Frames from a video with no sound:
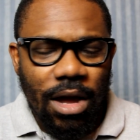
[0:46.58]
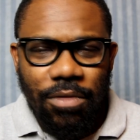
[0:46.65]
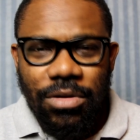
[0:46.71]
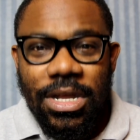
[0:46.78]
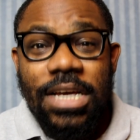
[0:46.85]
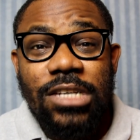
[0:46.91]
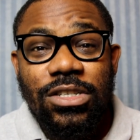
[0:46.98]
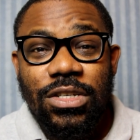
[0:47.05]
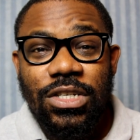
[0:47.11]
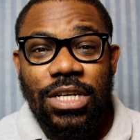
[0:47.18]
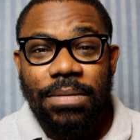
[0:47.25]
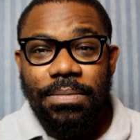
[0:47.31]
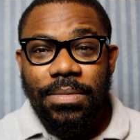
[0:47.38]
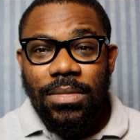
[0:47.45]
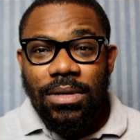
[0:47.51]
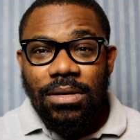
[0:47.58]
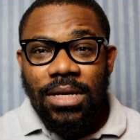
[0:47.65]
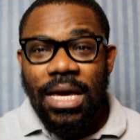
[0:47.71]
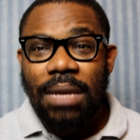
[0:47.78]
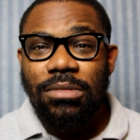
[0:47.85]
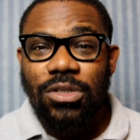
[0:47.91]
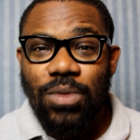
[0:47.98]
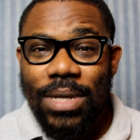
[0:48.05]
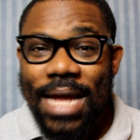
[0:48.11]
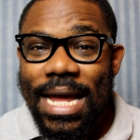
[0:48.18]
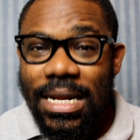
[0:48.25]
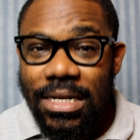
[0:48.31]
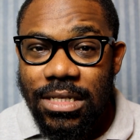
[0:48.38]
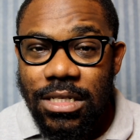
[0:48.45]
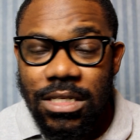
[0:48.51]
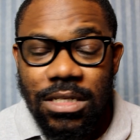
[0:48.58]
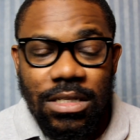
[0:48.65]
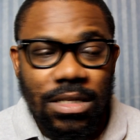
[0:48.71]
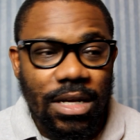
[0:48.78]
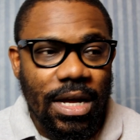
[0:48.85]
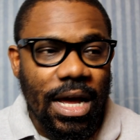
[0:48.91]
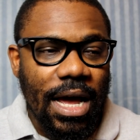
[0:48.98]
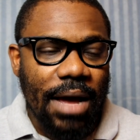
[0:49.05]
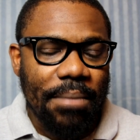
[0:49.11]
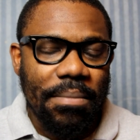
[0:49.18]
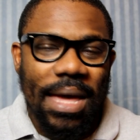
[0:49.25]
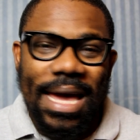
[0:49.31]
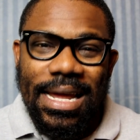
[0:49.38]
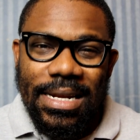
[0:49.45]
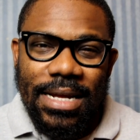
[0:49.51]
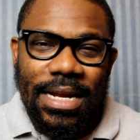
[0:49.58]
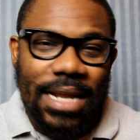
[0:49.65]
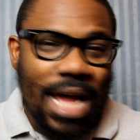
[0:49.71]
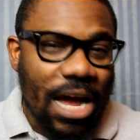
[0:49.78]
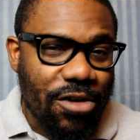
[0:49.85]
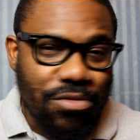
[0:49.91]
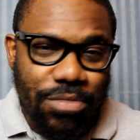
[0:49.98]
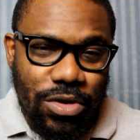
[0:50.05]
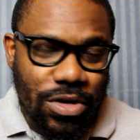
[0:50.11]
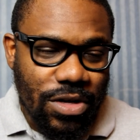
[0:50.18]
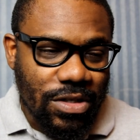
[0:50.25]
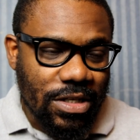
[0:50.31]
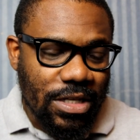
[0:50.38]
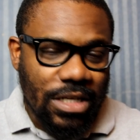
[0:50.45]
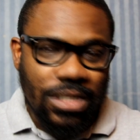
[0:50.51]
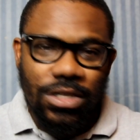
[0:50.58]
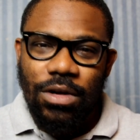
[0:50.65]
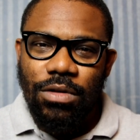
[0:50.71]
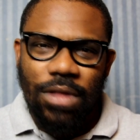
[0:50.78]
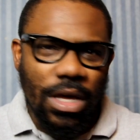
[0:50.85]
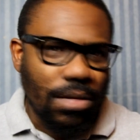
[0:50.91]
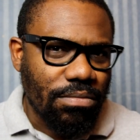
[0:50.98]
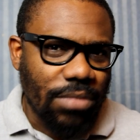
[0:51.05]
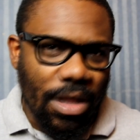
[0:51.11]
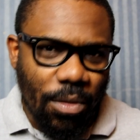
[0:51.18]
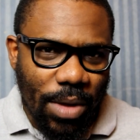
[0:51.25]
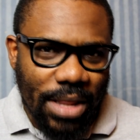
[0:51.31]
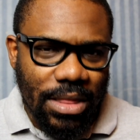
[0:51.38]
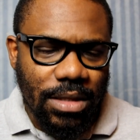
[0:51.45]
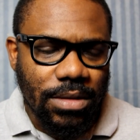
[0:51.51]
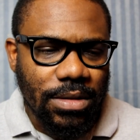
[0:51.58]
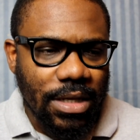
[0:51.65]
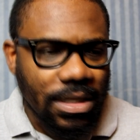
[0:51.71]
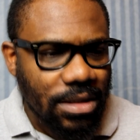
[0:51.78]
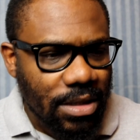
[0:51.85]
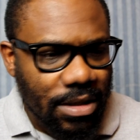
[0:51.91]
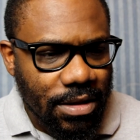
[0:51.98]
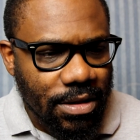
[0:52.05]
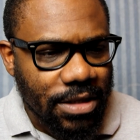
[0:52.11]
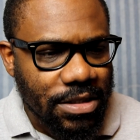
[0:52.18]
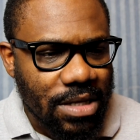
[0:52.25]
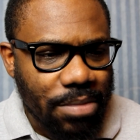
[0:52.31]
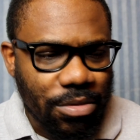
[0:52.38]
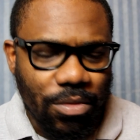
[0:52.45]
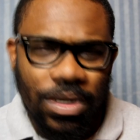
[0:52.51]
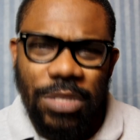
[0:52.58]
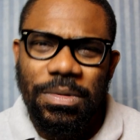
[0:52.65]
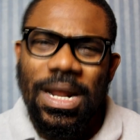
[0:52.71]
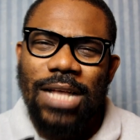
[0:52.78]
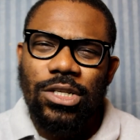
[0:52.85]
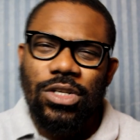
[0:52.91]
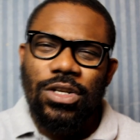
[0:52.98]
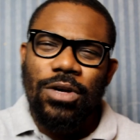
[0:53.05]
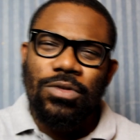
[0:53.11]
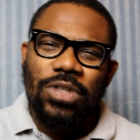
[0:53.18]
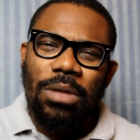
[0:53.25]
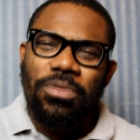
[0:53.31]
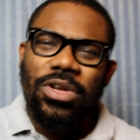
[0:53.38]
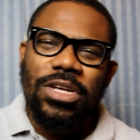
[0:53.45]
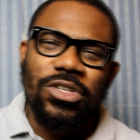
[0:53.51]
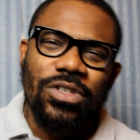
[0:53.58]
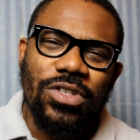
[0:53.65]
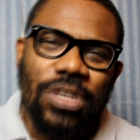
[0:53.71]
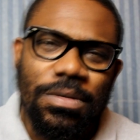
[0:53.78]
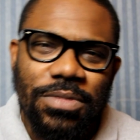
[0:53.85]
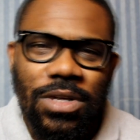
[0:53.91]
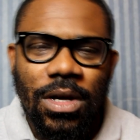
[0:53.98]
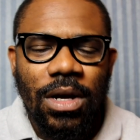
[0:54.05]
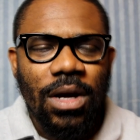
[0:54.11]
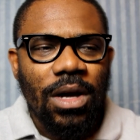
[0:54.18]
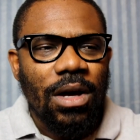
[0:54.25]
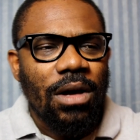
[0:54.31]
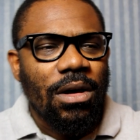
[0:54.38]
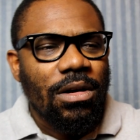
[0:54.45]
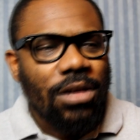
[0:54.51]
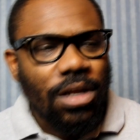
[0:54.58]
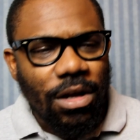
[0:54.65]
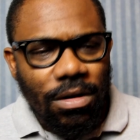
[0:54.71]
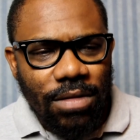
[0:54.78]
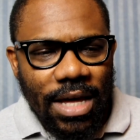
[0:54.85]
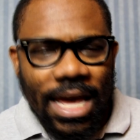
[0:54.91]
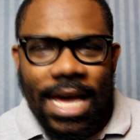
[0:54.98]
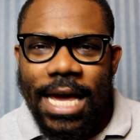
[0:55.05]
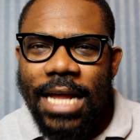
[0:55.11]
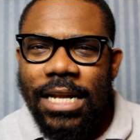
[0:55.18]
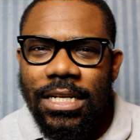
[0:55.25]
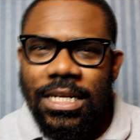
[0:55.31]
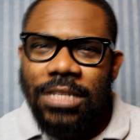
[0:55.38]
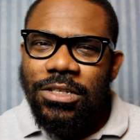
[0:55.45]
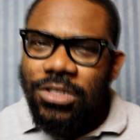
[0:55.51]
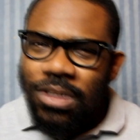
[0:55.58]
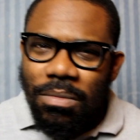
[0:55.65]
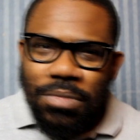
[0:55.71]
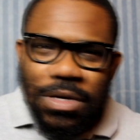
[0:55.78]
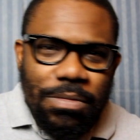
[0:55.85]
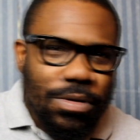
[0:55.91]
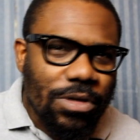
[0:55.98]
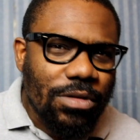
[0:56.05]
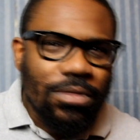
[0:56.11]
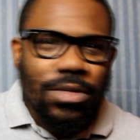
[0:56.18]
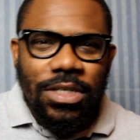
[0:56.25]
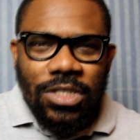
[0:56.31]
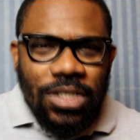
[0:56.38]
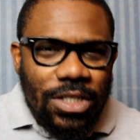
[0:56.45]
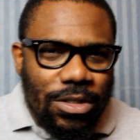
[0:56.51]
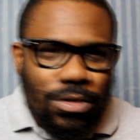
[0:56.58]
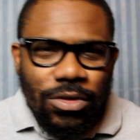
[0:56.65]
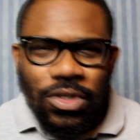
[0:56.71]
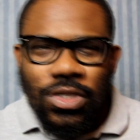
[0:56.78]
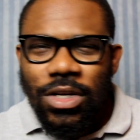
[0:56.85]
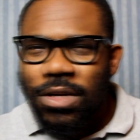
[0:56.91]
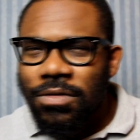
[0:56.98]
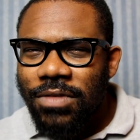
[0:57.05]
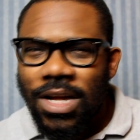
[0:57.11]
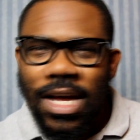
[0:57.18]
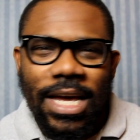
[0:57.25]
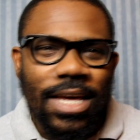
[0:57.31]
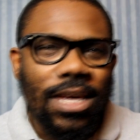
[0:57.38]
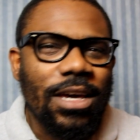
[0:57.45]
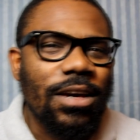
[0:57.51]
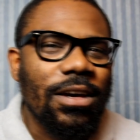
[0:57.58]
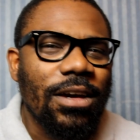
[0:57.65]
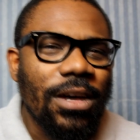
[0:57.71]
relationship came to an end, ended acrimoniously. So they went their separate ways. But as you know, some relationships, they end, and some people, they still sort of like,